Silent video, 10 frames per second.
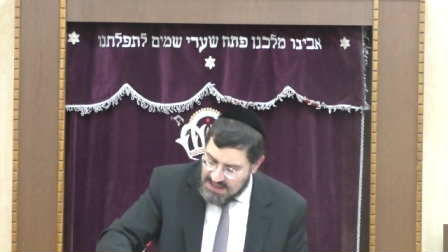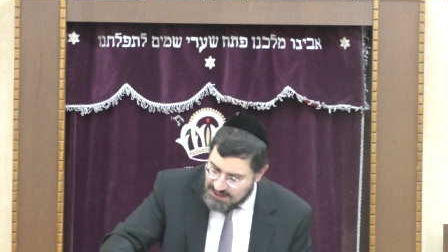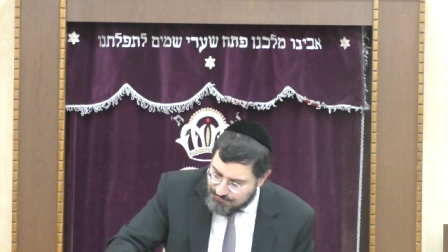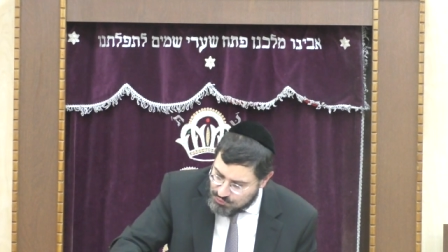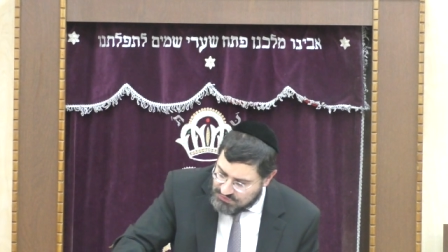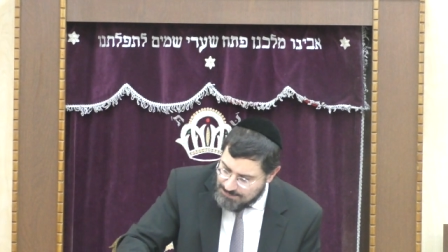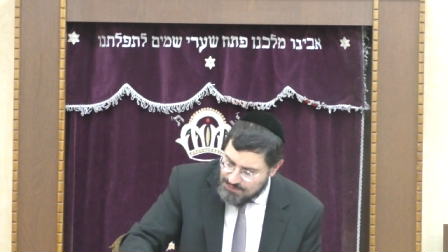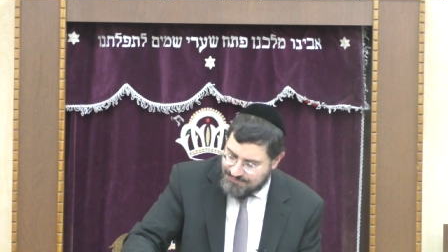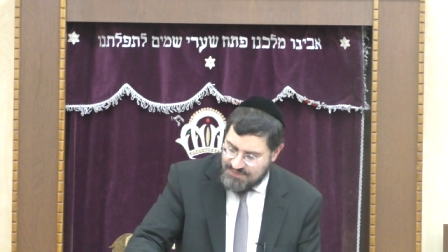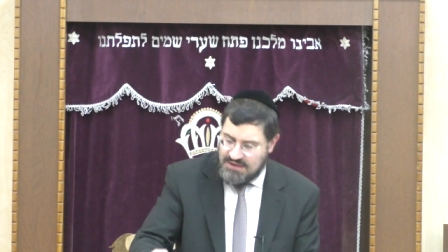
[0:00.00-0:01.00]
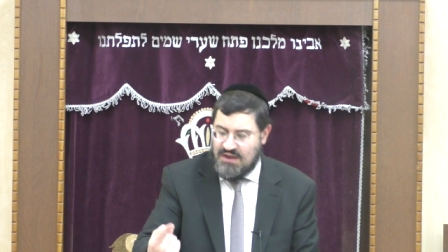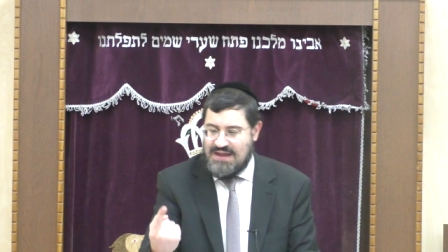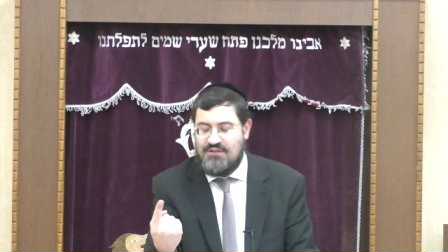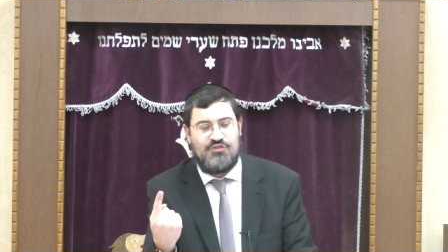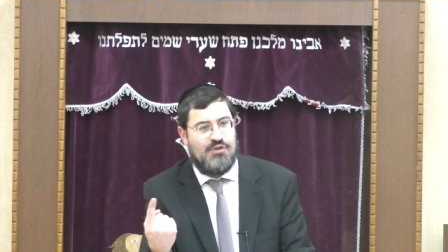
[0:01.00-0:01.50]
if you dip your finger
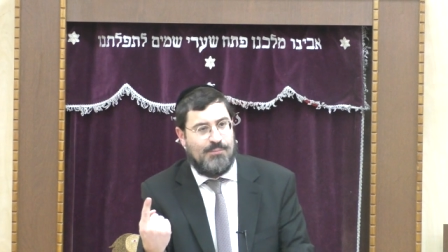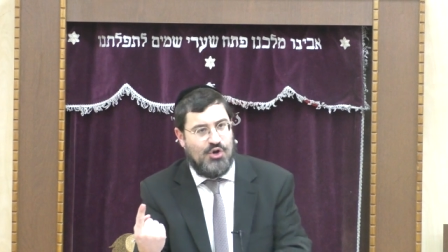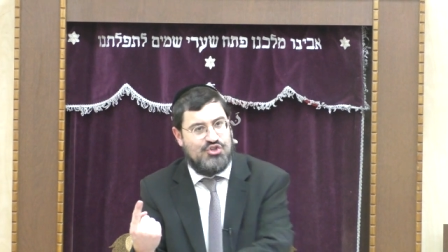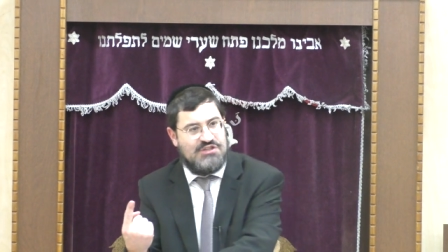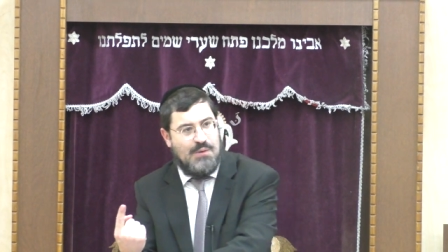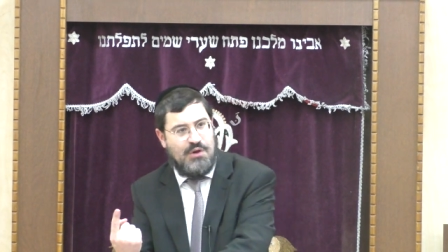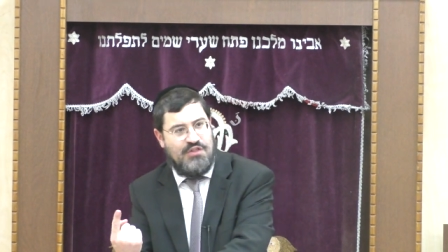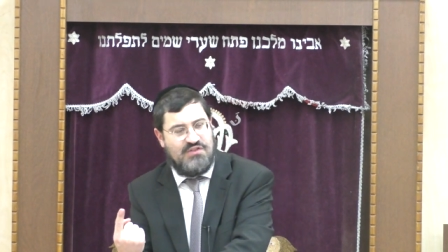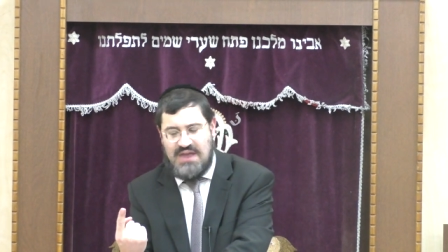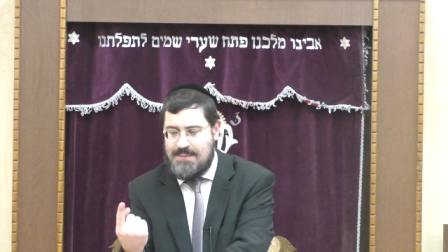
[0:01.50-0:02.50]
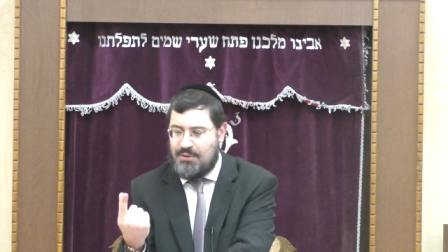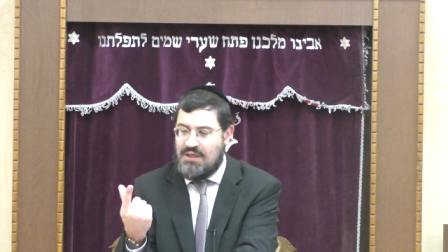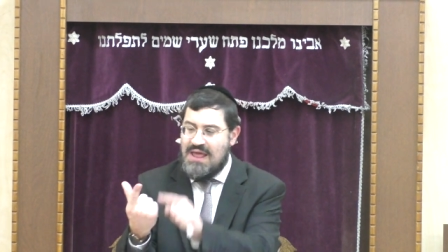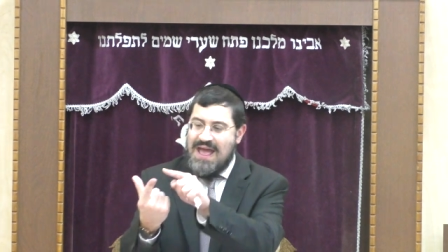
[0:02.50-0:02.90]
into the moisture that went on the table,